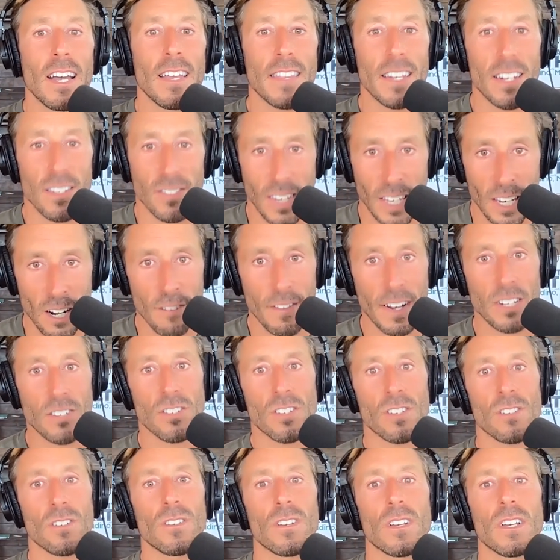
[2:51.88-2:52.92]
that is
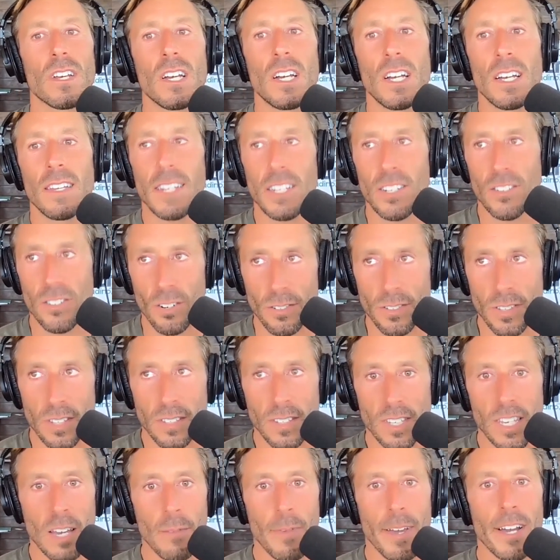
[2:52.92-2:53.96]
interventional that shows
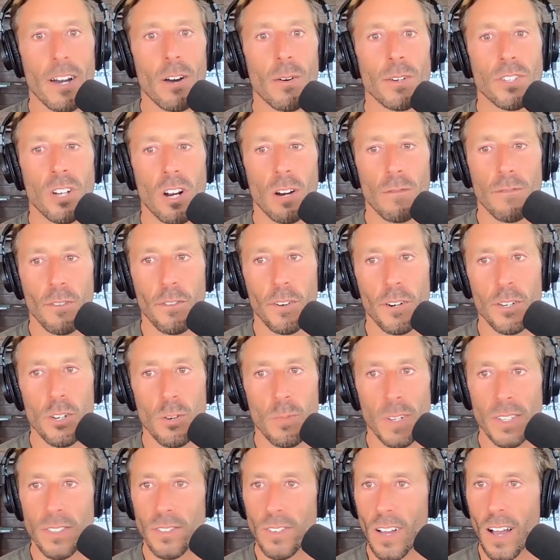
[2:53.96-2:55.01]
TMAO is harmful for
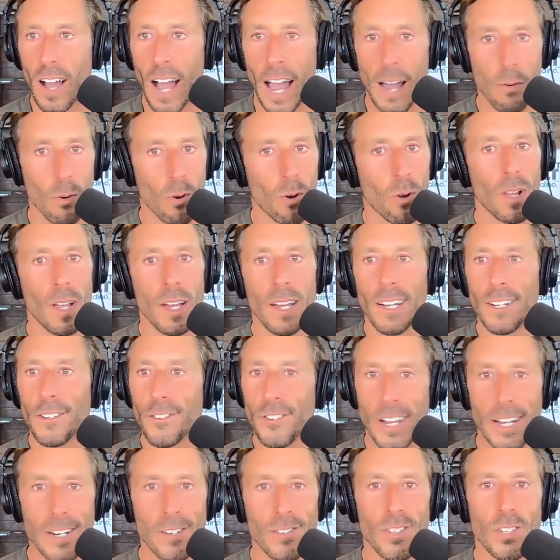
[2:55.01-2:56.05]
humans, I will
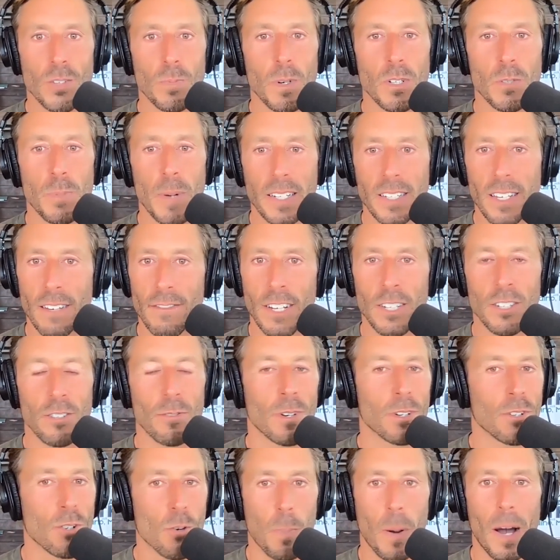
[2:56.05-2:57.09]
change this perspective and do
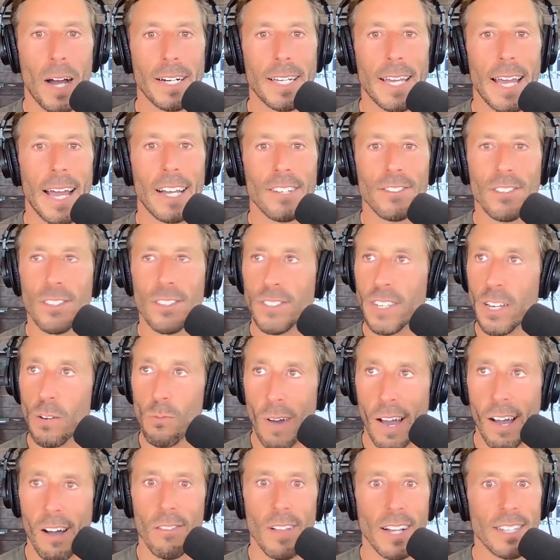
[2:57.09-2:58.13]
a new podcast and say,
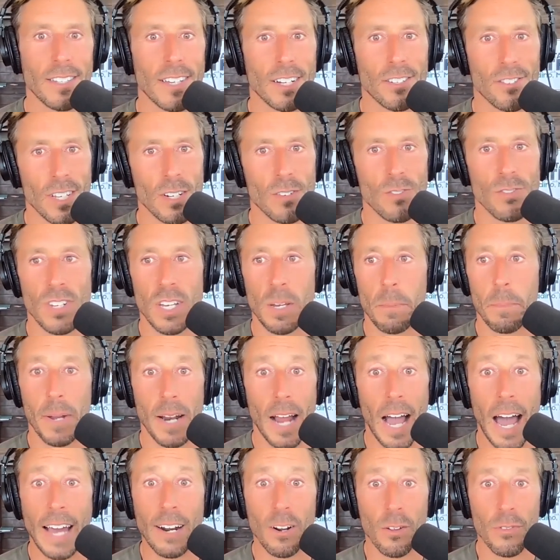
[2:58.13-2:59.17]
wow, that's actually interesting. But
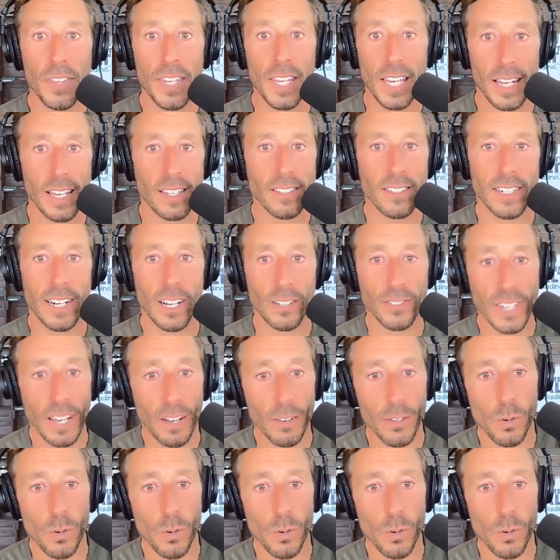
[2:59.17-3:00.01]
I don't think it is. And I'll tell